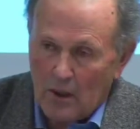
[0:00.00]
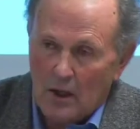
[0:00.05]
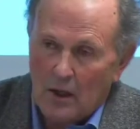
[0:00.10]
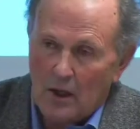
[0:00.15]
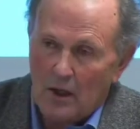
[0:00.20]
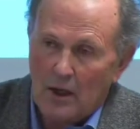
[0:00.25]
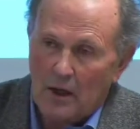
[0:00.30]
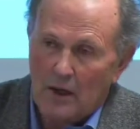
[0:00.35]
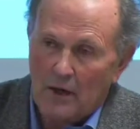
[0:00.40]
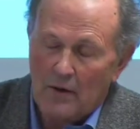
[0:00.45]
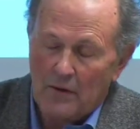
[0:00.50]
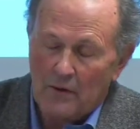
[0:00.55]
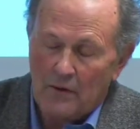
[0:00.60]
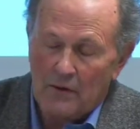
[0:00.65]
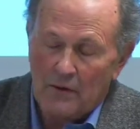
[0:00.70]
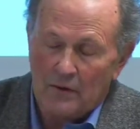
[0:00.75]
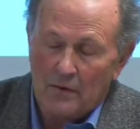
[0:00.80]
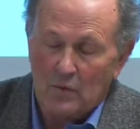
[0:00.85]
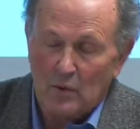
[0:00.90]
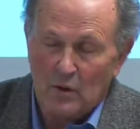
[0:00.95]

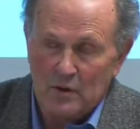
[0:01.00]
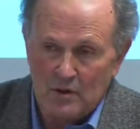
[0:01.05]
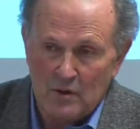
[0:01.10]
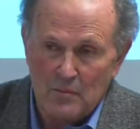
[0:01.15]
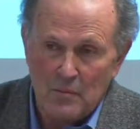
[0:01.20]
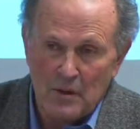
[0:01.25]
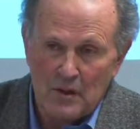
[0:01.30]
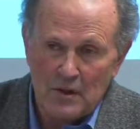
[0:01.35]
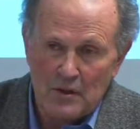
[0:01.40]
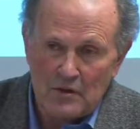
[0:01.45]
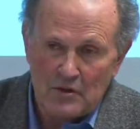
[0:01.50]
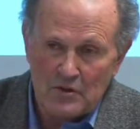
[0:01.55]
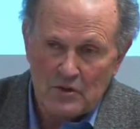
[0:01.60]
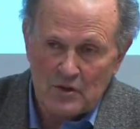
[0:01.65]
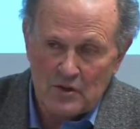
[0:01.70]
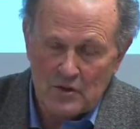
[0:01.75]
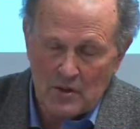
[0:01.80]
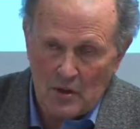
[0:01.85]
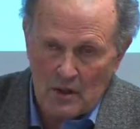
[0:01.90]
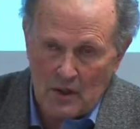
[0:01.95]
what it means,